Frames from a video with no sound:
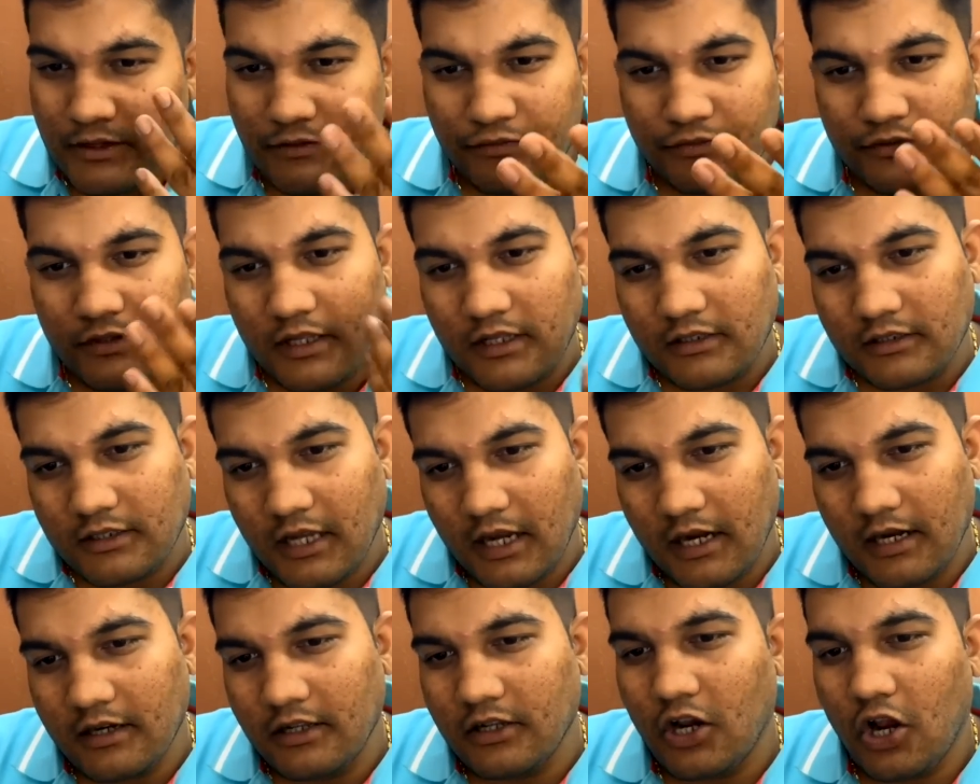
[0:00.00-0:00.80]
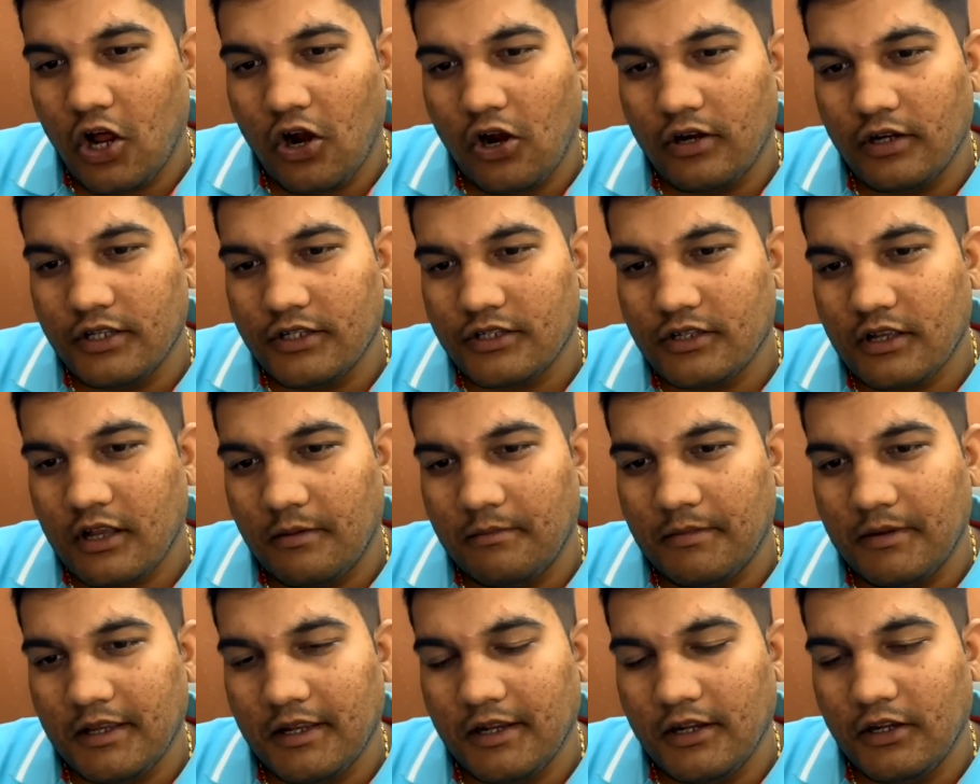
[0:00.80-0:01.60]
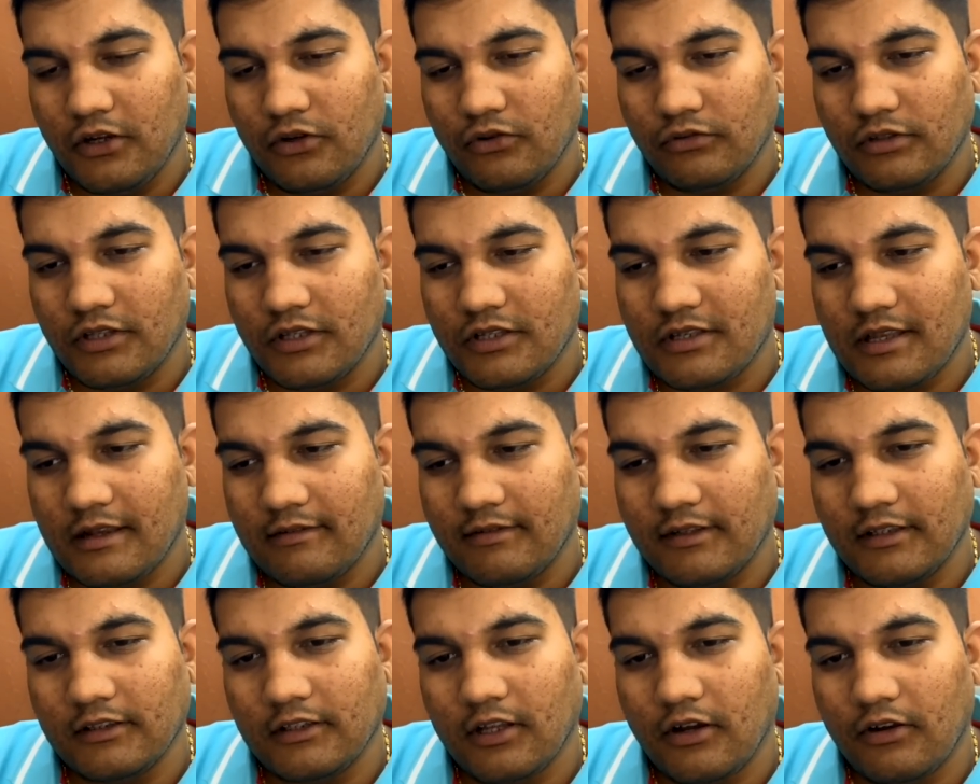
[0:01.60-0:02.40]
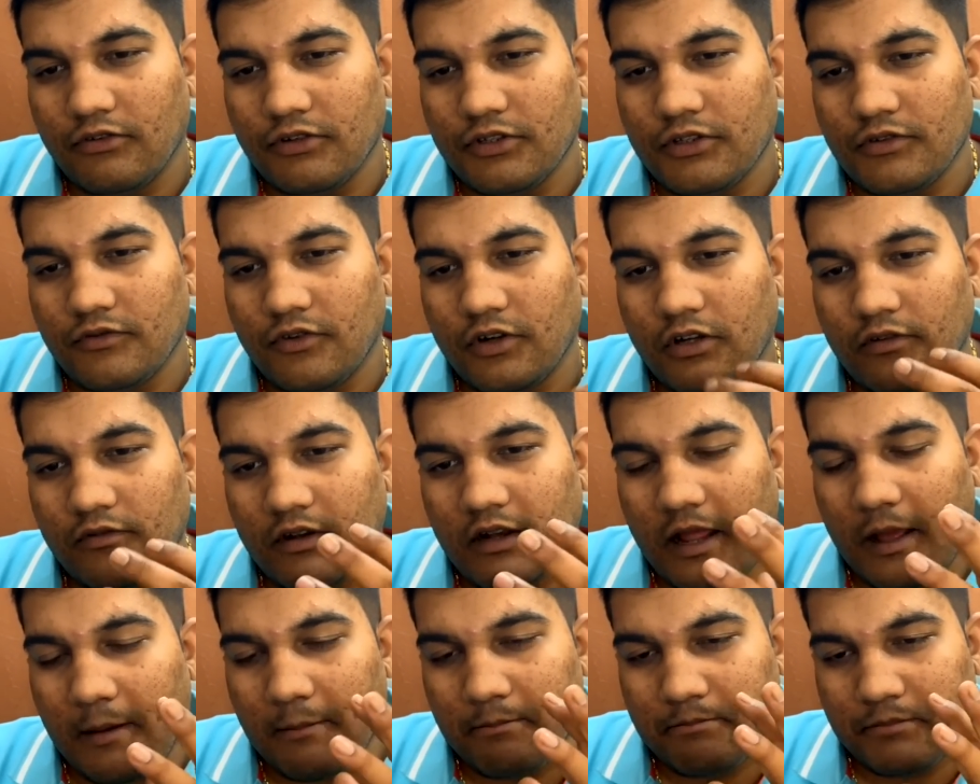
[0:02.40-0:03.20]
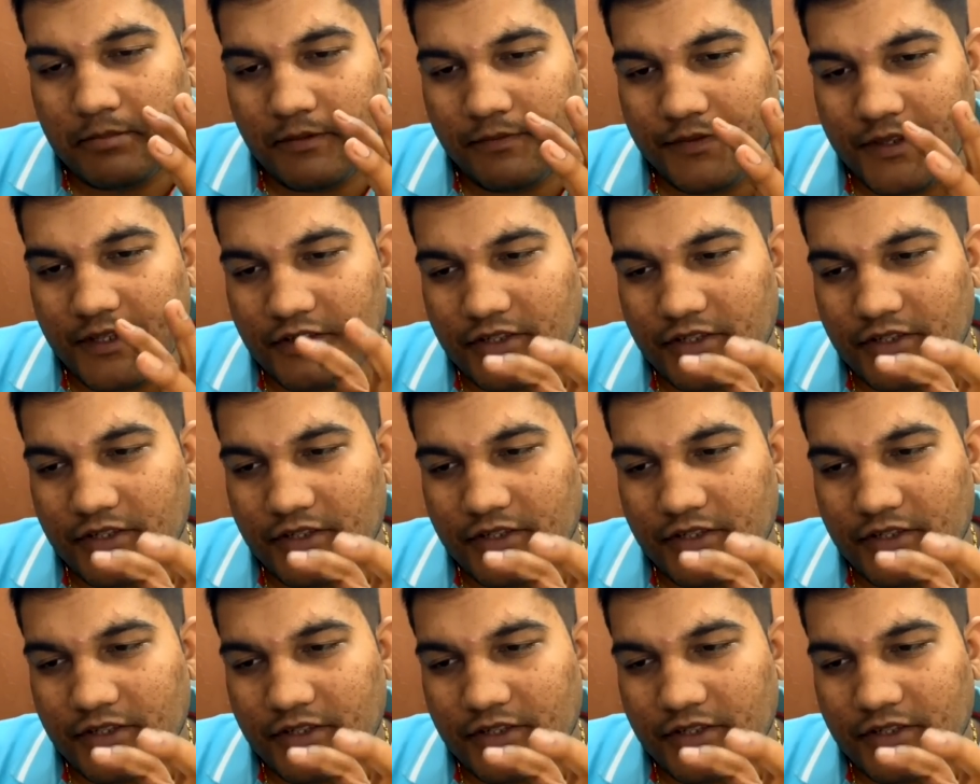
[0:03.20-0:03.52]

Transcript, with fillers: If the third lord is coming into the seventh house, what will happen?